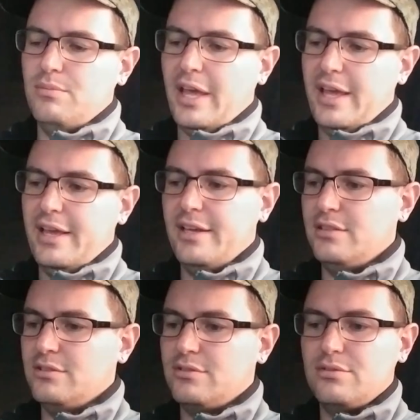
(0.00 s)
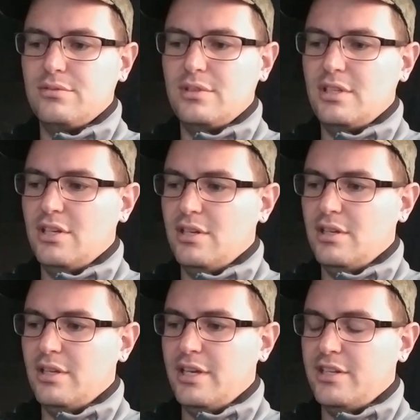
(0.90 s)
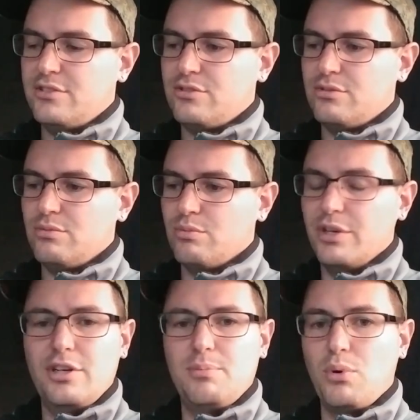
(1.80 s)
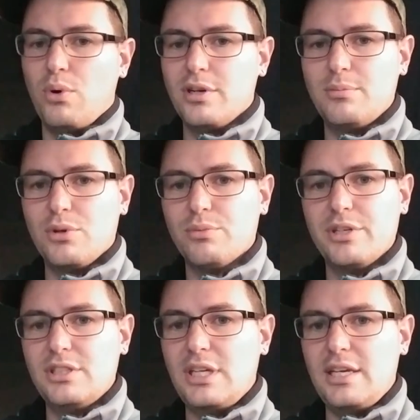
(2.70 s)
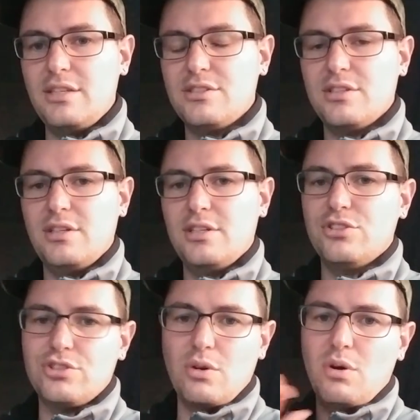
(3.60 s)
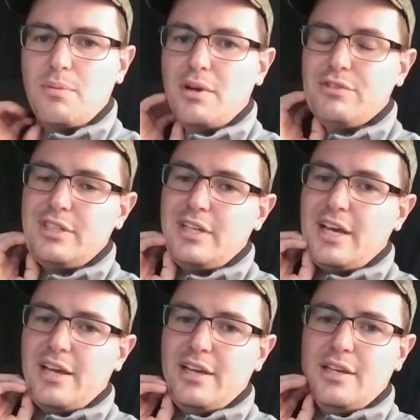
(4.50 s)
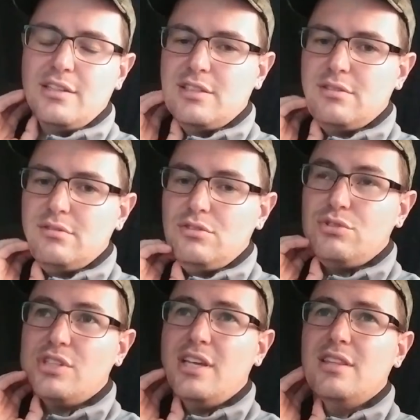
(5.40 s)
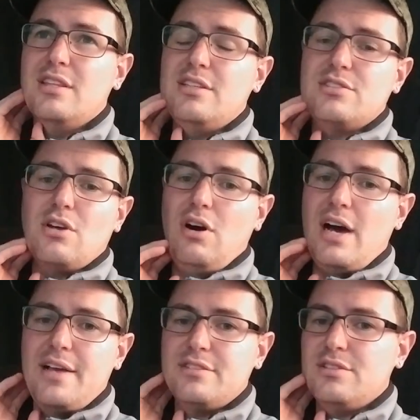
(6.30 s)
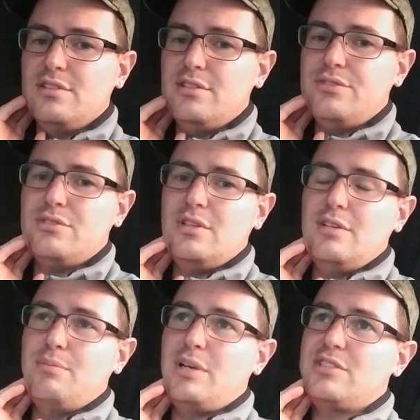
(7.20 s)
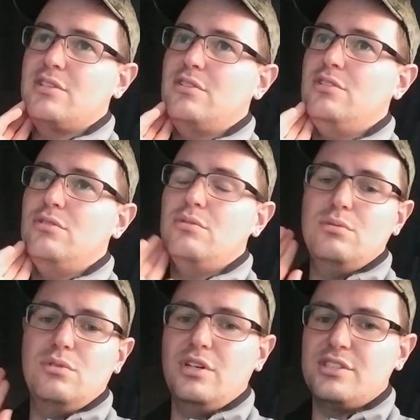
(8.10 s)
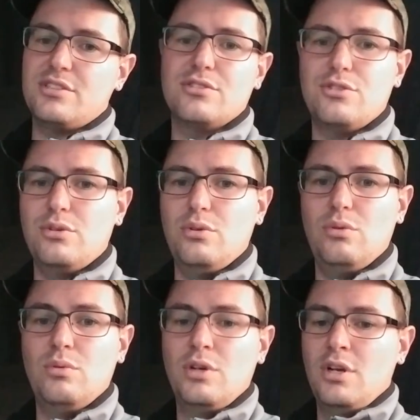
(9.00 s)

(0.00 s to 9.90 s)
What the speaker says: and it's really boring but really easy, and you show up every day and you sit in these classes, and basically you listen to